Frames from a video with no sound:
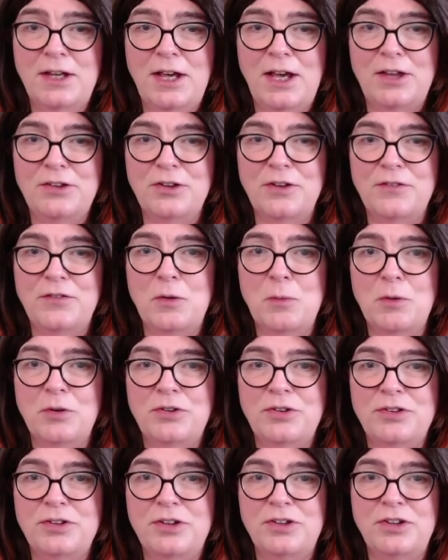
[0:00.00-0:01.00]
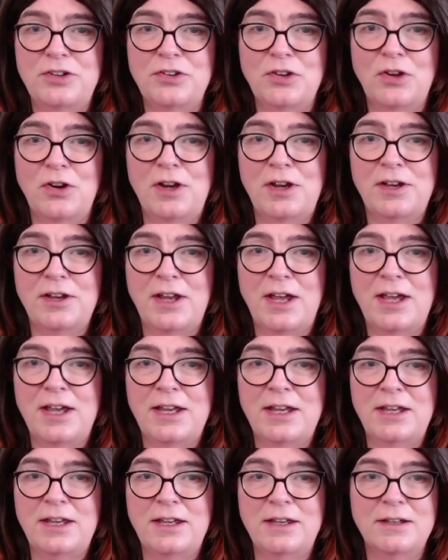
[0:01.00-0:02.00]
And so if you wanted to design
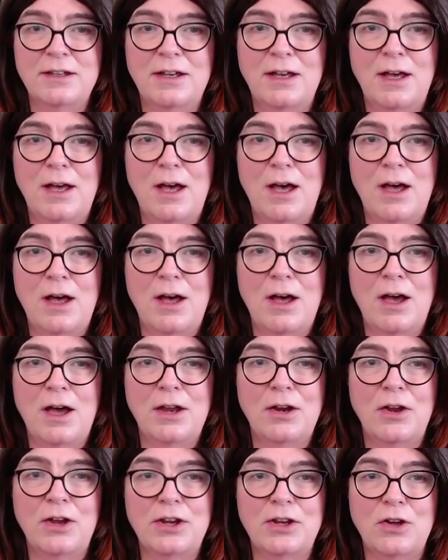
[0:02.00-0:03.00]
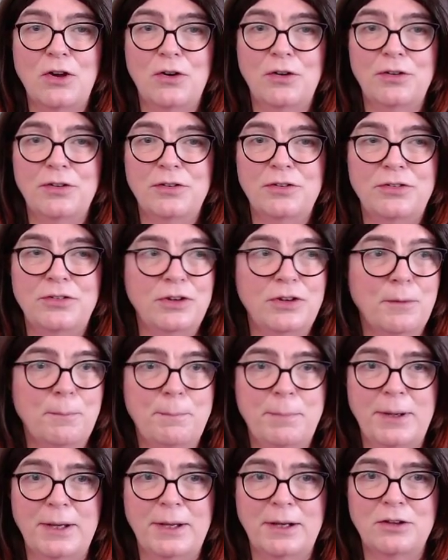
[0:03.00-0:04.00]
an icon, so you can
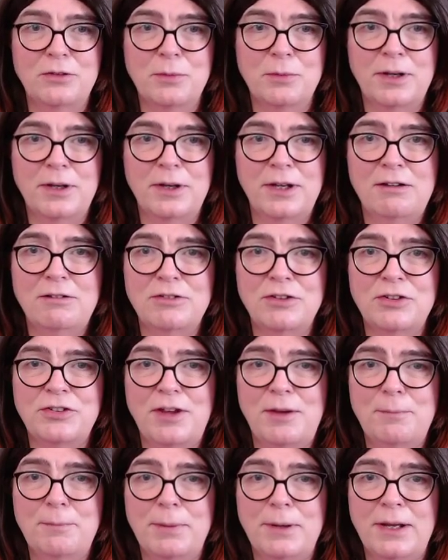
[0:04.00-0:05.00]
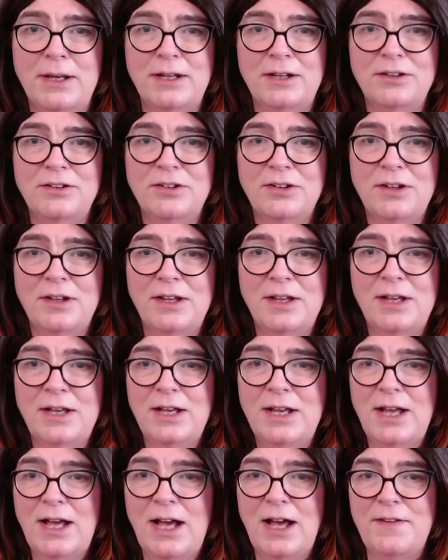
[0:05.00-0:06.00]
pick this one here as a template,
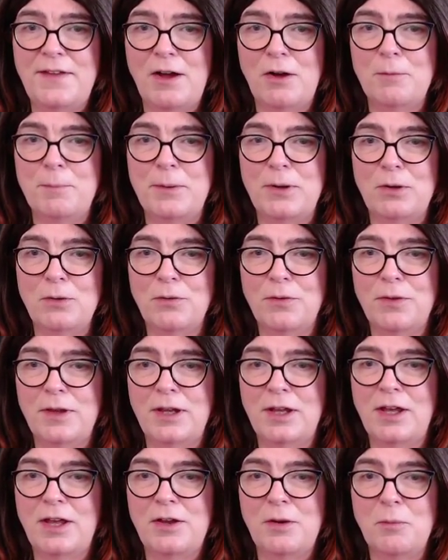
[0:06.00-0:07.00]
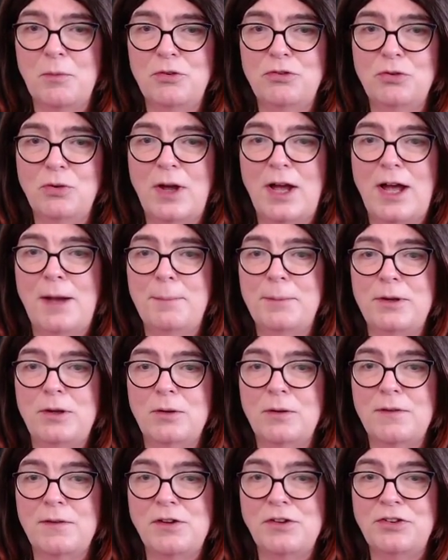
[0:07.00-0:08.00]
and that would be your thing. And then once you're happy, you
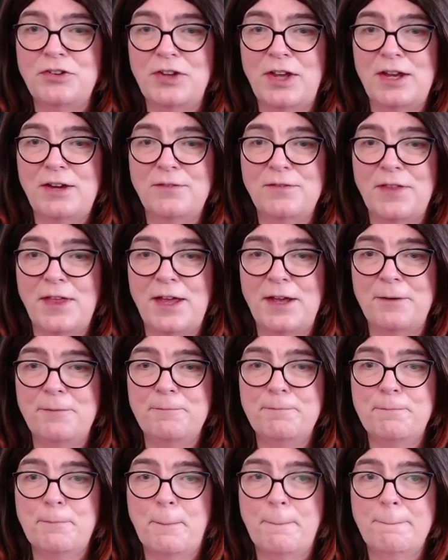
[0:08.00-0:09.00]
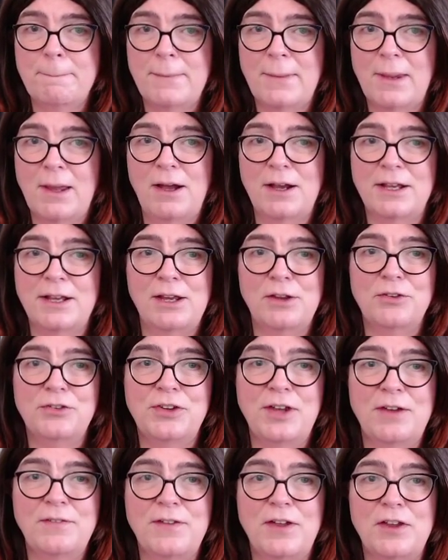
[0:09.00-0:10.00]
can then save that. I can now
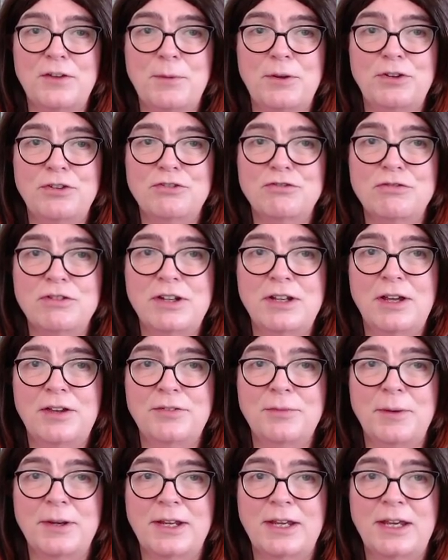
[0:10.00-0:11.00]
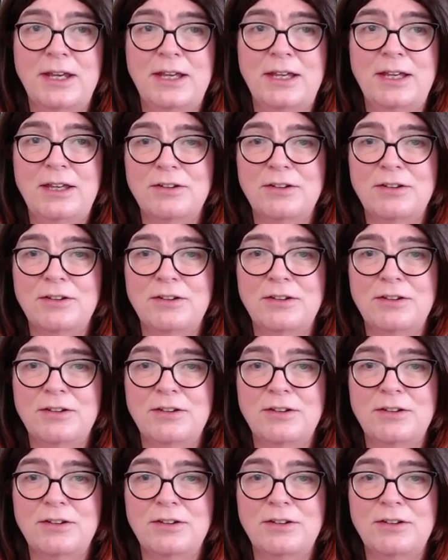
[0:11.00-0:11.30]
save that as my key.